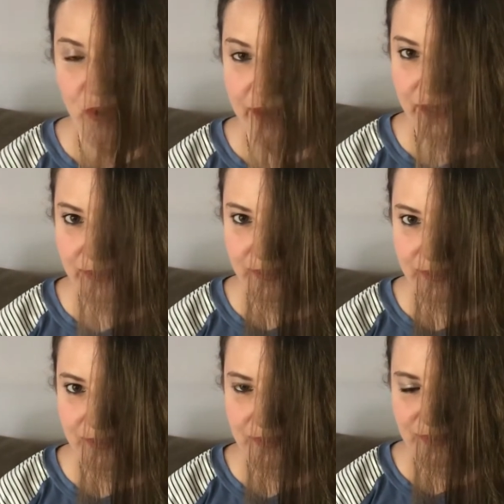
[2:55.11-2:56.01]
product
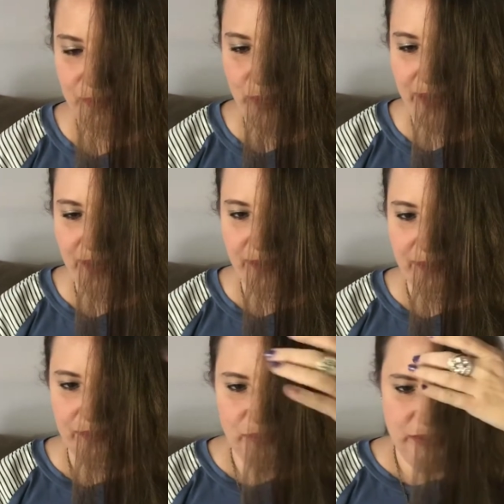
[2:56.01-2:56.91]
in this bag,
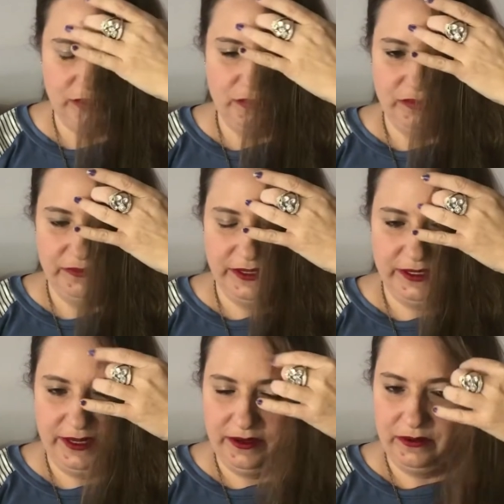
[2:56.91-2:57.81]
which you will
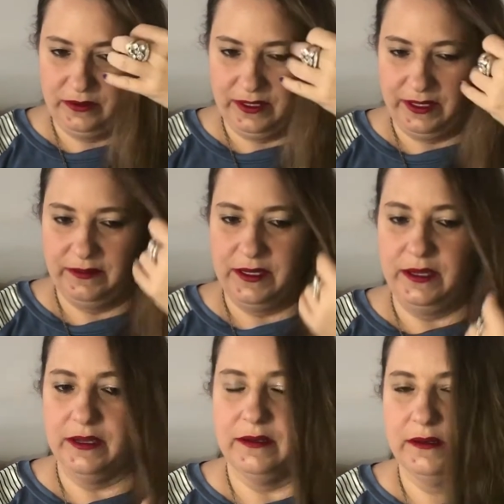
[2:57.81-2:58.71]
find out at the
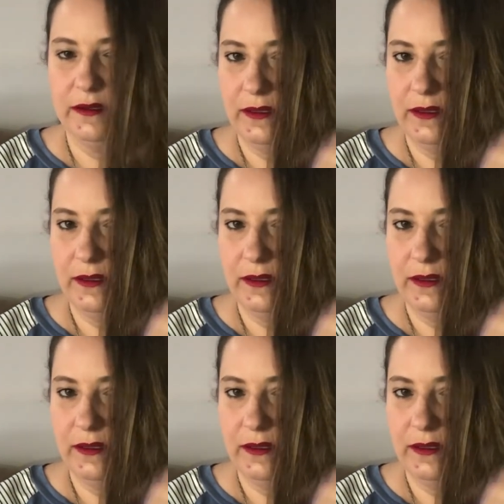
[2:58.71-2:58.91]
end.